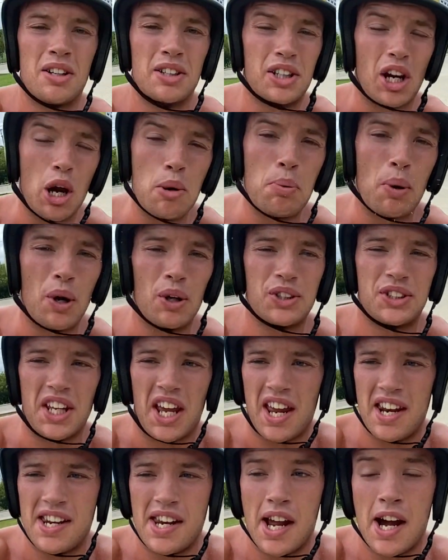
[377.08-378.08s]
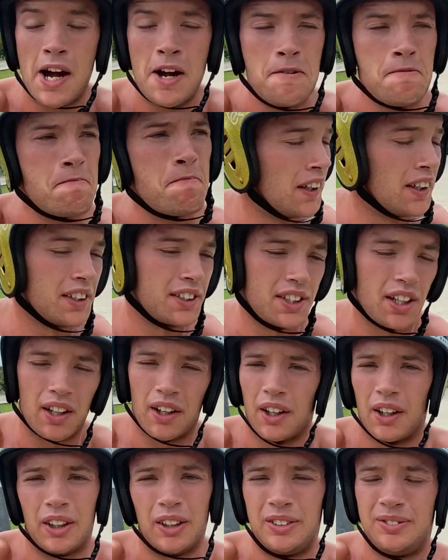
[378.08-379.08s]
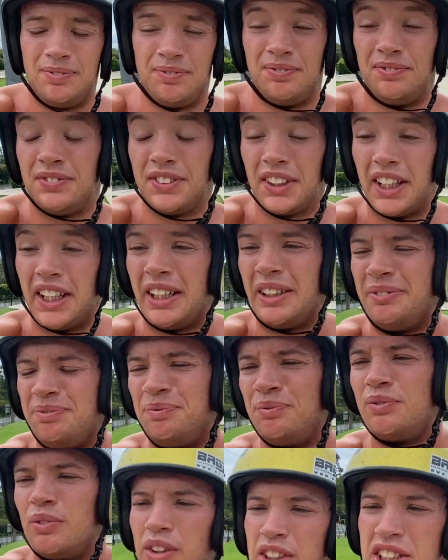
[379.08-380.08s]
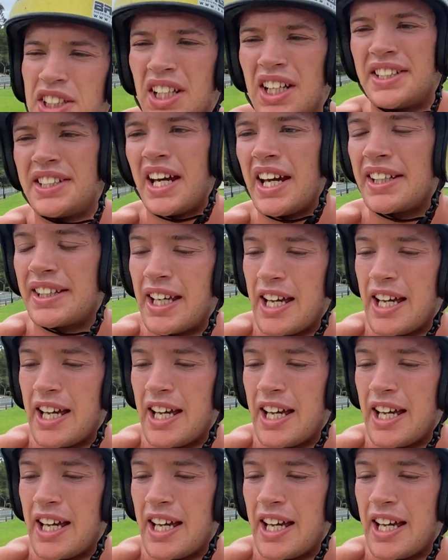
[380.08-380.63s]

GoPro's dead now, so yeah, we're just gonna take